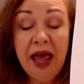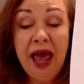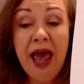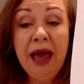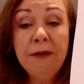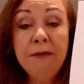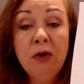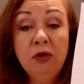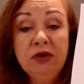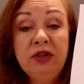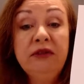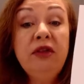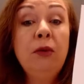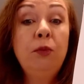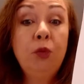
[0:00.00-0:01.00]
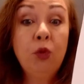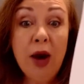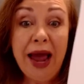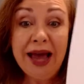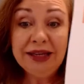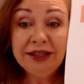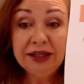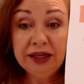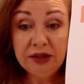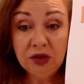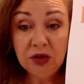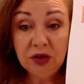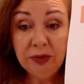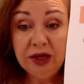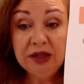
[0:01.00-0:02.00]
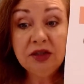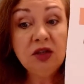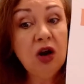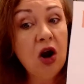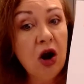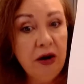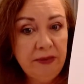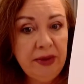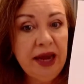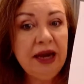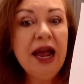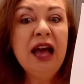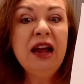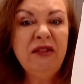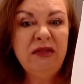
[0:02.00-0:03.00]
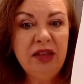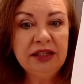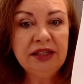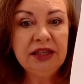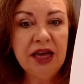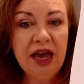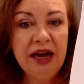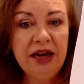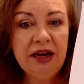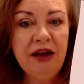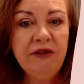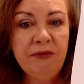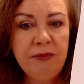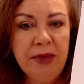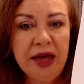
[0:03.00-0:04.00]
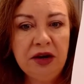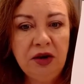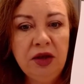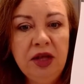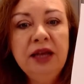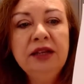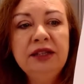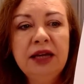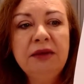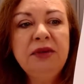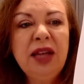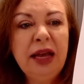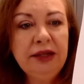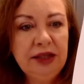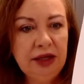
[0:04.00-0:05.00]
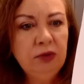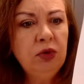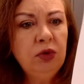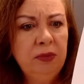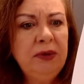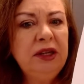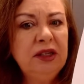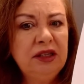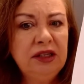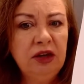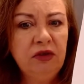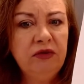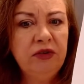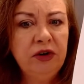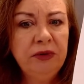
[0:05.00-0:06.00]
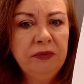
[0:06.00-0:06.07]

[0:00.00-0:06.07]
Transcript: And most of the brass instruments are made out of this kind of metal. Sometimes it will be silver,